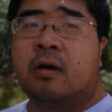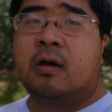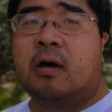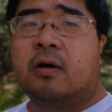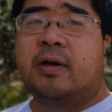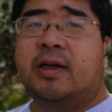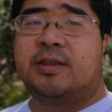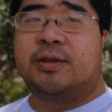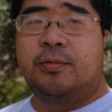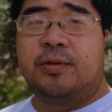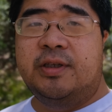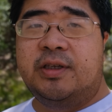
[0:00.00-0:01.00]
Alright,
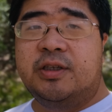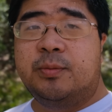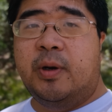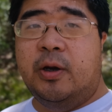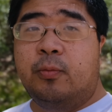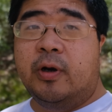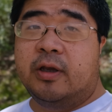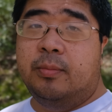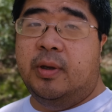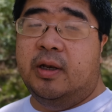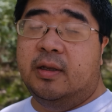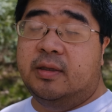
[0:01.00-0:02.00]
so this is my
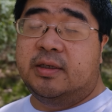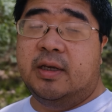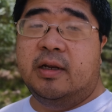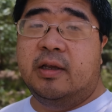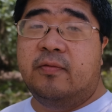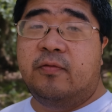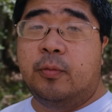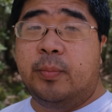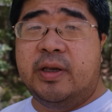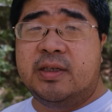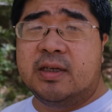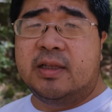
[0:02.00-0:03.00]
recommended setting for
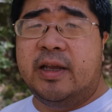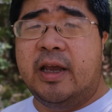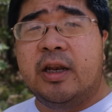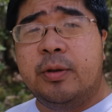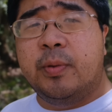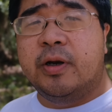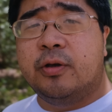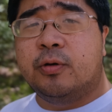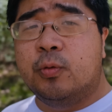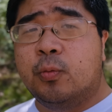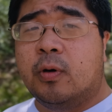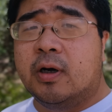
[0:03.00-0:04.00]
basically anybody
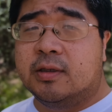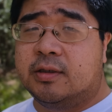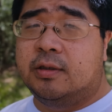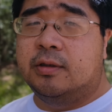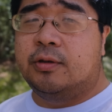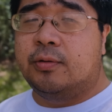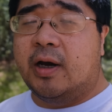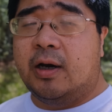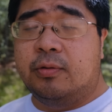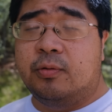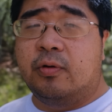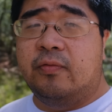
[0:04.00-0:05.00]
who wants to do
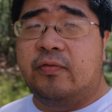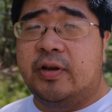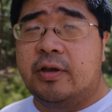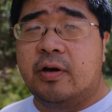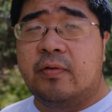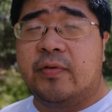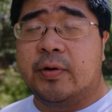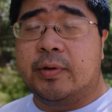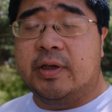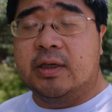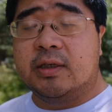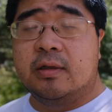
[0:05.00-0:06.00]
outdoor video very
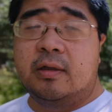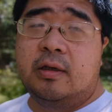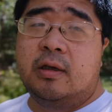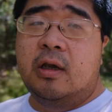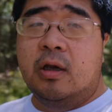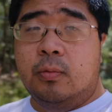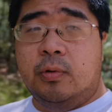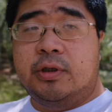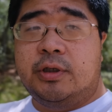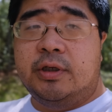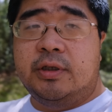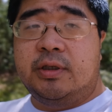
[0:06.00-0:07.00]
easily,
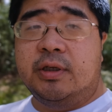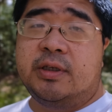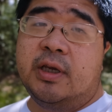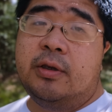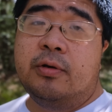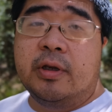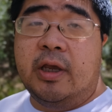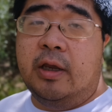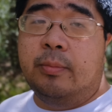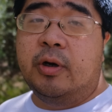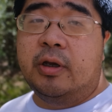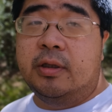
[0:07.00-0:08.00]
which is to set your
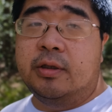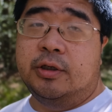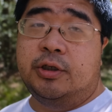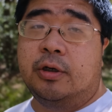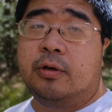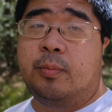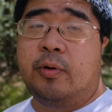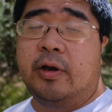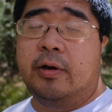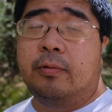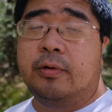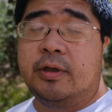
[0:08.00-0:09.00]
camera into shutter
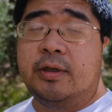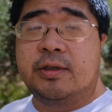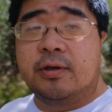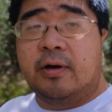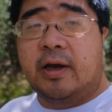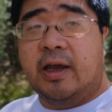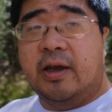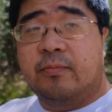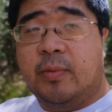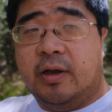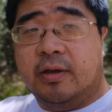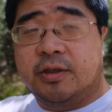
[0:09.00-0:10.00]
priority. So I have
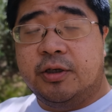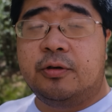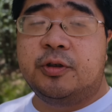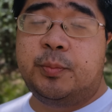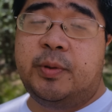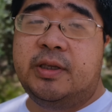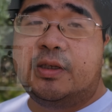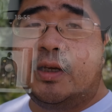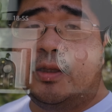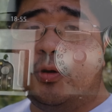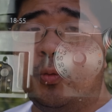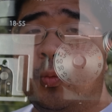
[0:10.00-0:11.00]
my shutter speed set to